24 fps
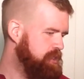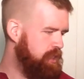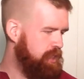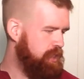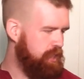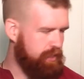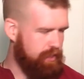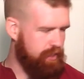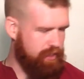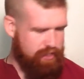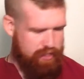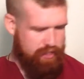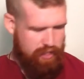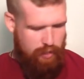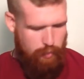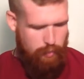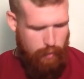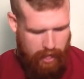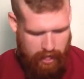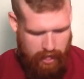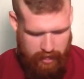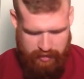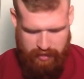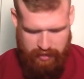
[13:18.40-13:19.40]
is the
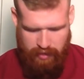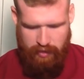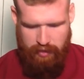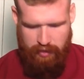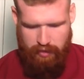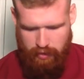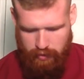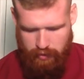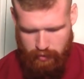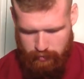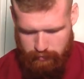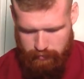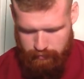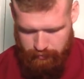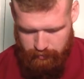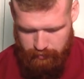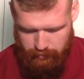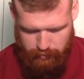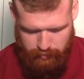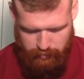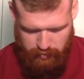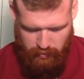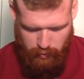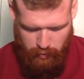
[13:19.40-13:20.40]
grain is a little
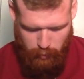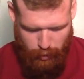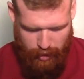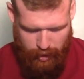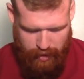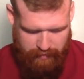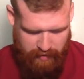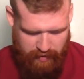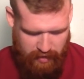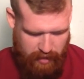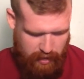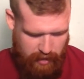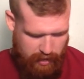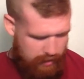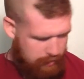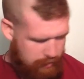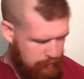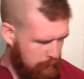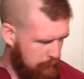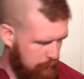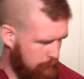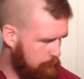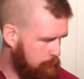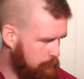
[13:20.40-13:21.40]
wavy
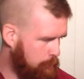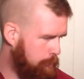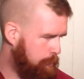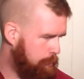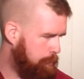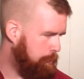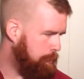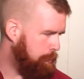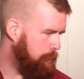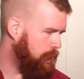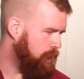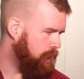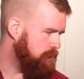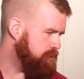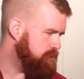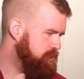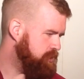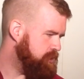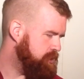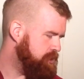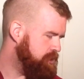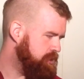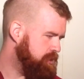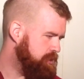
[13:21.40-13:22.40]
in
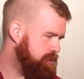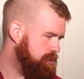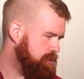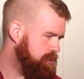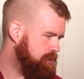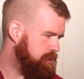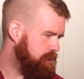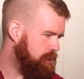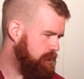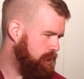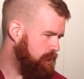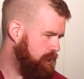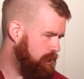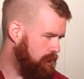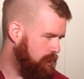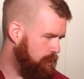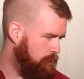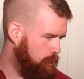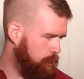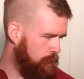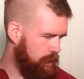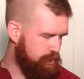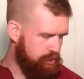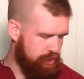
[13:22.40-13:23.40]
parts,
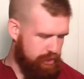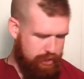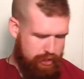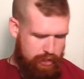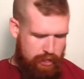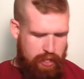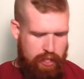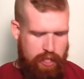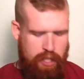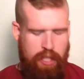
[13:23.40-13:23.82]
which